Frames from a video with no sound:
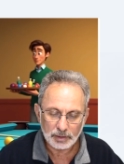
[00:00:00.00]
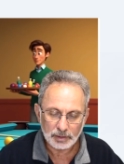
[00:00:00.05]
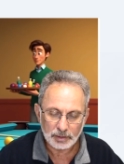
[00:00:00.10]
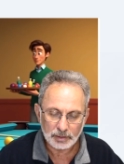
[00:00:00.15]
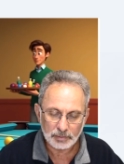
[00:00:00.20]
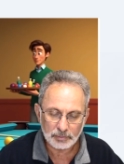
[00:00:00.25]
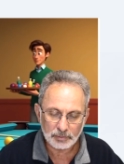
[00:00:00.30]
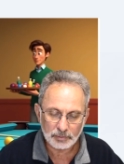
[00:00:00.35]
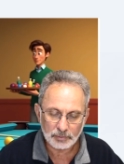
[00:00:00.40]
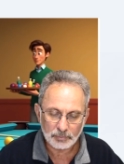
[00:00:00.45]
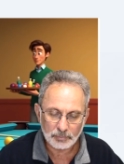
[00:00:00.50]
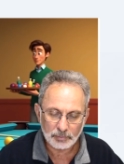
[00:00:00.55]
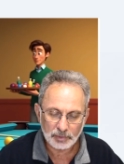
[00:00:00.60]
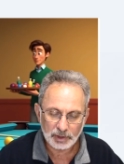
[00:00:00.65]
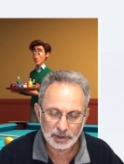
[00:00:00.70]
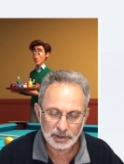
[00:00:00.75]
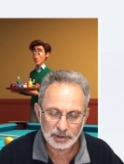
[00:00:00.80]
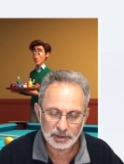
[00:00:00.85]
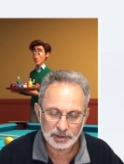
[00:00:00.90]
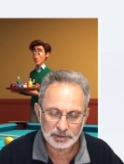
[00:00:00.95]
wrong
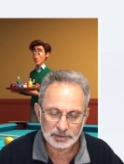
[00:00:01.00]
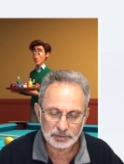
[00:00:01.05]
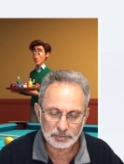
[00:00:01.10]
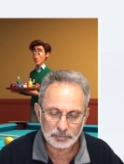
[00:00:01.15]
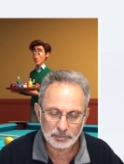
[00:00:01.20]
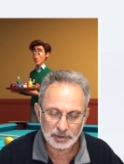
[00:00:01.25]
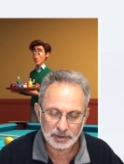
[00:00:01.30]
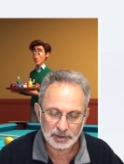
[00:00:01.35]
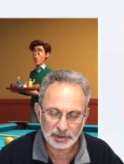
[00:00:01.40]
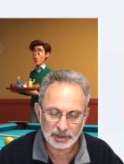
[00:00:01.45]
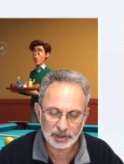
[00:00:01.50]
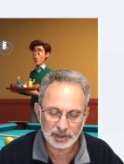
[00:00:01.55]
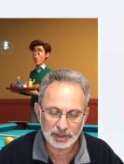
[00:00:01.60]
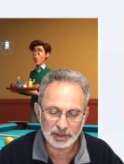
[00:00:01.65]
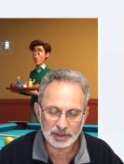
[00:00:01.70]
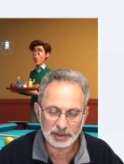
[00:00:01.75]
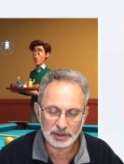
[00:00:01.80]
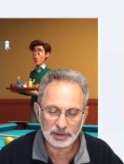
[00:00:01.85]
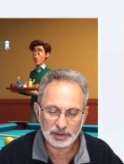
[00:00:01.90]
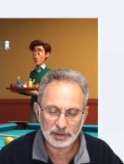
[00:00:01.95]
one, that's the one
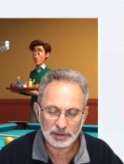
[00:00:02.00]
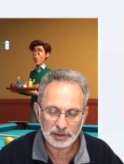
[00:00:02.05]
there.